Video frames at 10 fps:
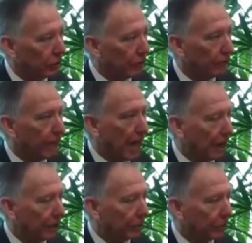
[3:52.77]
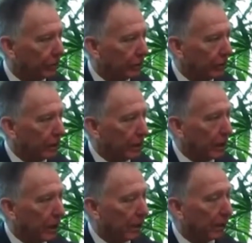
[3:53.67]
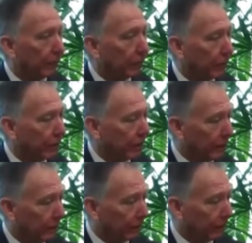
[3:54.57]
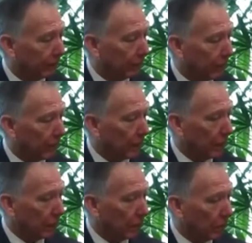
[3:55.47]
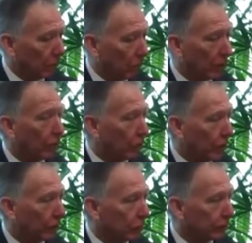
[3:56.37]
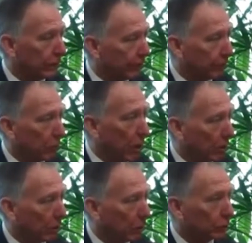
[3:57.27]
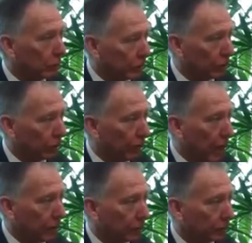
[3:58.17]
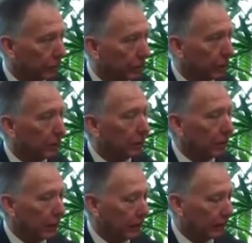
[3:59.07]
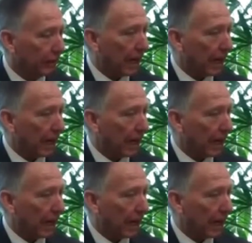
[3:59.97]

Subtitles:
to the value of the 1/3 interest of the property, which was her father's, and the